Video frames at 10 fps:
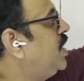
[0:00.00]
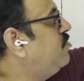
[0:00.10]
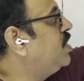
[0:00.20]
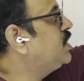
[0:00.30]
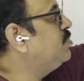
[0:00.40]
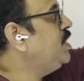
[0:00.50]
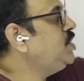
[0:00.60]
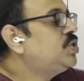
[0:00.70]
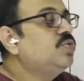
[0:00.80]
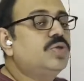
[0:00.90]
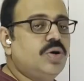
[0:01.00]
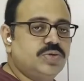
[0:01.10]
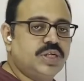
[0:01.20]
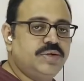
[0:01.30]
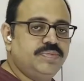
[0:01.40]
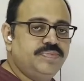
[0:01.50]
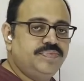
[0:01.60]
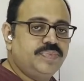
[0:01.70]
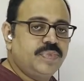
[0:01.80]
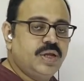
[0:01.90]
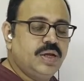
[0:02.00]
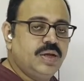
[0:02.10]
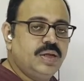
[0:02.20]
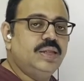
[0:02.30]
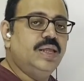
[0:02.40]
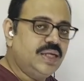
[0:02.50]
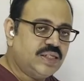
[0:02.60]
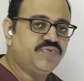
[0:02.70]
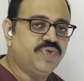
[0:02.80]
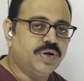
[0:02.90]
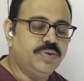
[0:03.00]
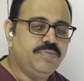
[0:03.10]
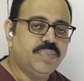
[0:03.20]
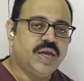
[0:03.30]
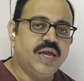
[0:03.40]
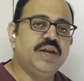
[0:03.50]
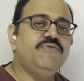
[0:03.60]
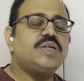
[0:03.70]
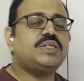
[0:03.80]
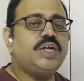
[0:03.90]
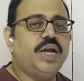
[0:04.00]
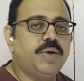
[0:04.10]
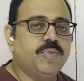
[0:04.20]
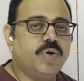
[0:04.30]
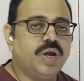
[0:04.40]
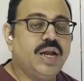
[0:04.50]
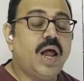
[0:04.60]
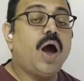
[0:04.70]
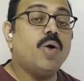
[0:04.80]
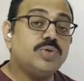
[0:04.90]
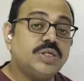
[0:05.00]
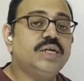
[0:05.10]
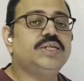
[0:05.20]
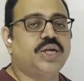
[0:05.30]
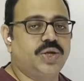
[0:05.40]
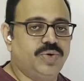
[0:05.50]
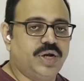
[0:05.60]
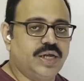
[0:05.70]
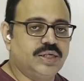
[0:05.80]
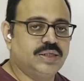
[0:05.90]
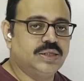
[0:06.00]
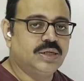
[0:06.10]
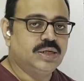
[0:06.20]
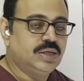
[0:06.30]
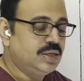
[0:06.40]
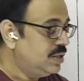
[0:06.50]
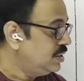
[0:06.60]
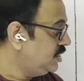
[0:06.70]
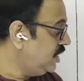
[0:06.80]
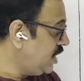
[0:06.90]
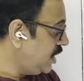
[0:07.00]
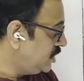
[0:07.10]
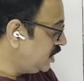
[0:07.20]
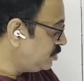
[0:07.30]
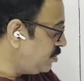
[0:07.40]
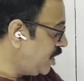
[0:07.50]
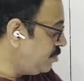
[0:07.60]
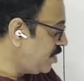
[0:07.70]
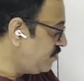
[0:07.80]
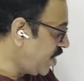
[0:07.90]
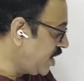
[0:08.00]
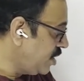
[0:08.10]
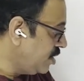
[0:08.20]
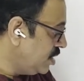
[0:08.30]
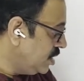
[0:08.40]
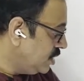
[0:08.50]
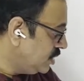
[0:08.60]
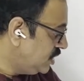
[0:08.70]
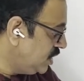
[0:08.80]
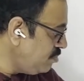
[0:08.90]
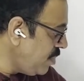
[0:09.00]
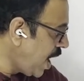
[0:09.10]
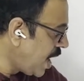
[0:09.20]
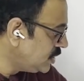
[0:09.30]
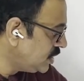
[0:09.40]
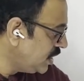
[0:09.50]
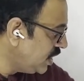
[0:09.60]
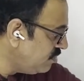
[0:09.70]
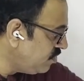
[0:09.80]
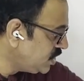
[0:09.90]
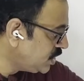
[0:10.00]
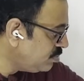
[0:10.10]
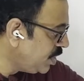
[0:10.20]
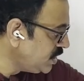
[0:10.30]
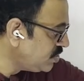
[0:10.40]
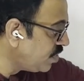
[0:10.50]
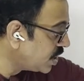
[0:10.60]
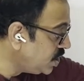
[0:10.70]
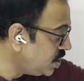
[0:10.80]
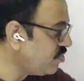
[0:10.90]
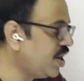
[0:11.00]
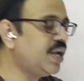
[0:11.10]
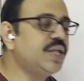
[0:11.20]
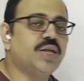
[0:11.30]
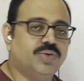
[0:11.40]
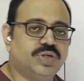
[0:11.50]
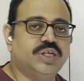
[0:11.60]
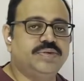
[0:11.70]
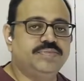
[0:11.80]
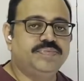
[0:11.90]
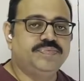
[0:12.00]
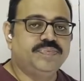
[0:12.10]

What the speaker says: investments 2000. This firm invested amount in outside securities. See the adjustment number 5. Jim has investments worth 20,000.